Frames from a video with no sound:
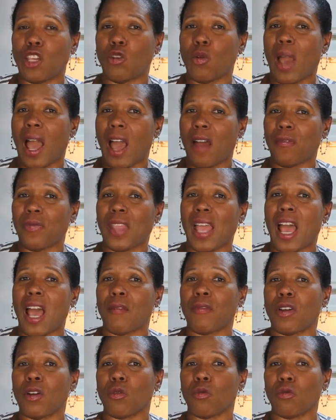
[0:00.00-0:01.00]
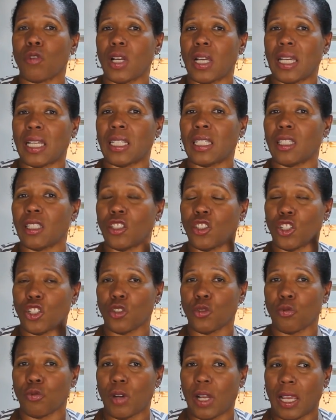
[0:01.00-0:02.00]
You have to have it right,
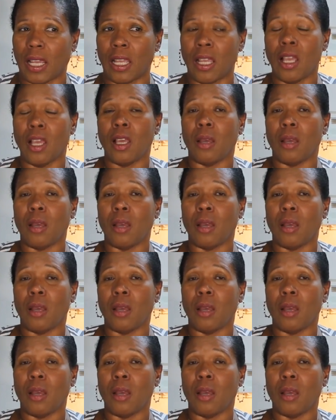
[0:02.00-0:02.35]
just right.